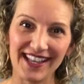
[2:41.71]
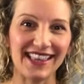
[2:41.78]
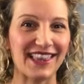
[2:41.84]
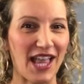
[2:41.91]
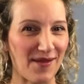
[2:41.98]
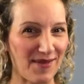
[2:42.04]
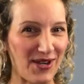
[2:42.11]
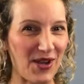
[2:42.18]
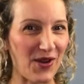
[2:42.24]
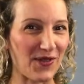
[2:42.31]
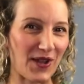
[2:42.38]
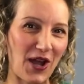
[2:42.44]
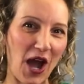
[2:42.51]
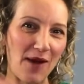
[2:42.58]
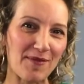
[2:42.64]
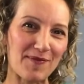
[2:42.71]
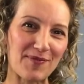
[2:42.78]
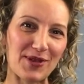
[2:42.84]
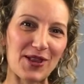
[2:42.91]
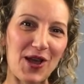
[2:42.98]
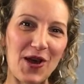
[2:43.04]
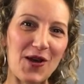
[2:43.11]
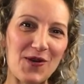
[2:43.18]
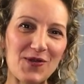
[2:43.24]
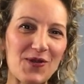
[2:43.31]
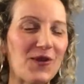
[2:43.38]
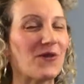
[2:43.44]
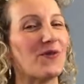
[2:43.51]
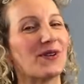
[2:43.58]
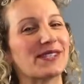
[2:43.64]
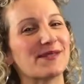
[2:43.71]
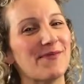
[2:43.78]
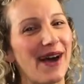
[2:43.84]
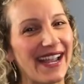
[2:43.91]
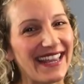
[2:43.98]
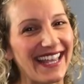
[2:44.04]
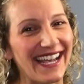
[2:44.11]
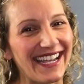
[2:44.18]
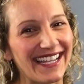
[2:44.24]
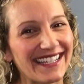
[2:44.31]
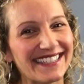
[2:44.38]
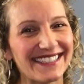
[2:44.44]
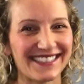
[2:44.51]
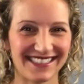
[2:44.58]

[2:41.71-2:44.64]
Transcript: Let me know in the comment below, what's my lie?